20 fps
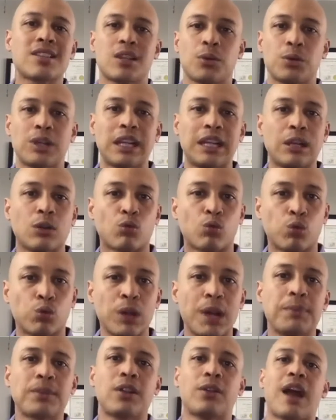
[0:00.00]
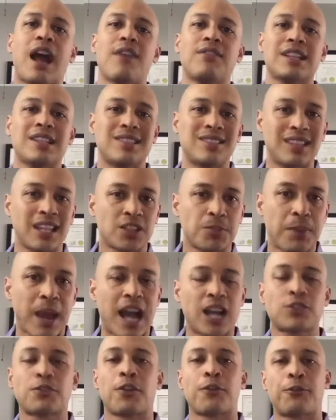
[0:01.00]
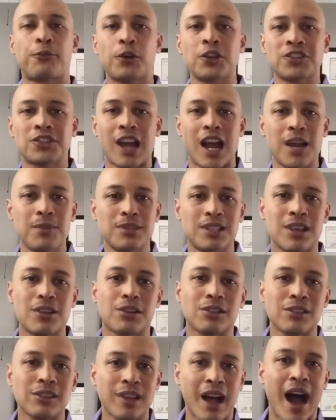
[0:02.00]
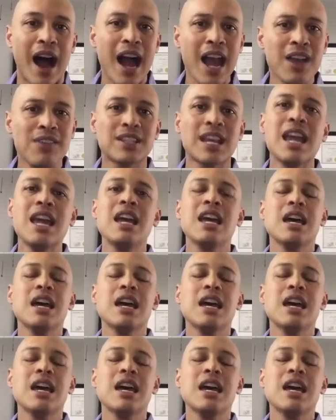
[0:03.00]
They were getting ripped. They were having 6-packs for the first times in their lives.